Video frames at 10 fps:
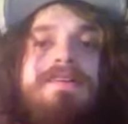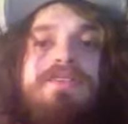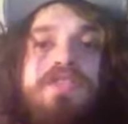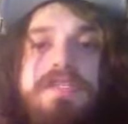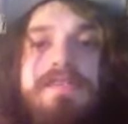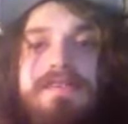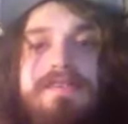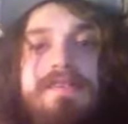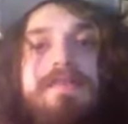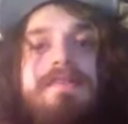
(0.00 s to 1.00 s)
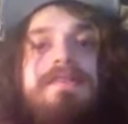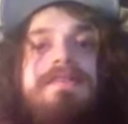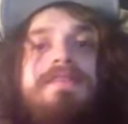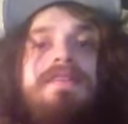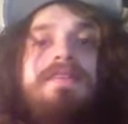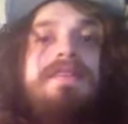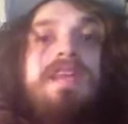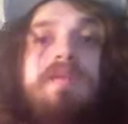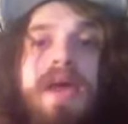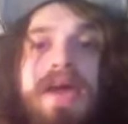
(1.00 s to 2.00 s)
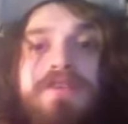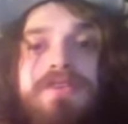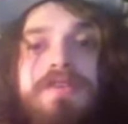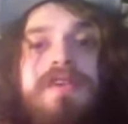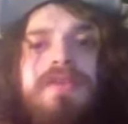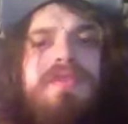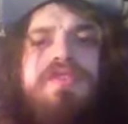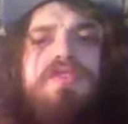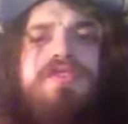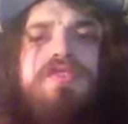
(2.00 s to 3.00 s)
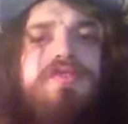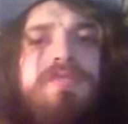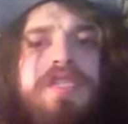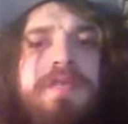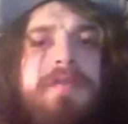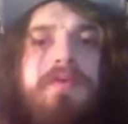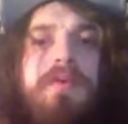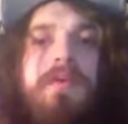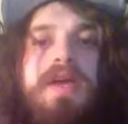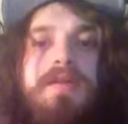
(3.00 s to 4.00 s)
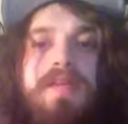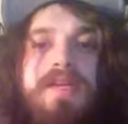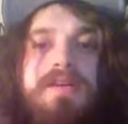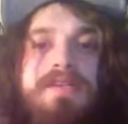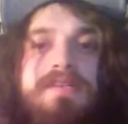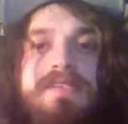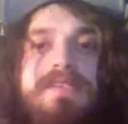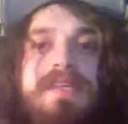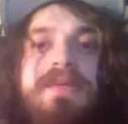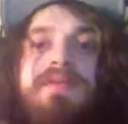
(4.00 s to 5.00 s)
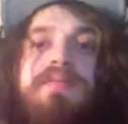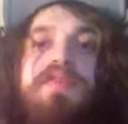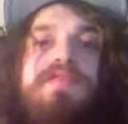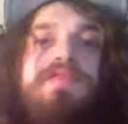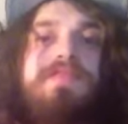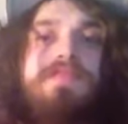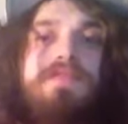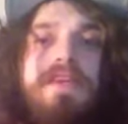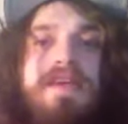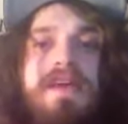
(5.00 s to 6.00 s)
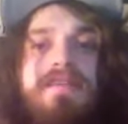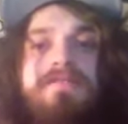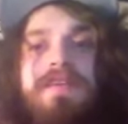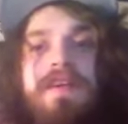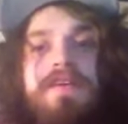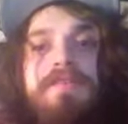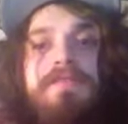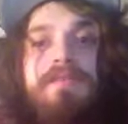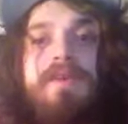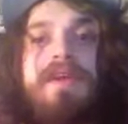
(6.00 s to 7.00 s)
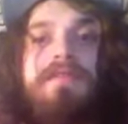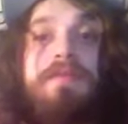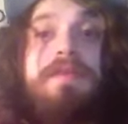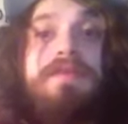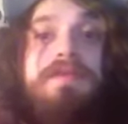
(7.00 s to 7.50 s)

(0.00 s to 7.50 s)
Jesus, Cleopatra, we just assume these people were white because they say they were beautiful or they had fair whatever. We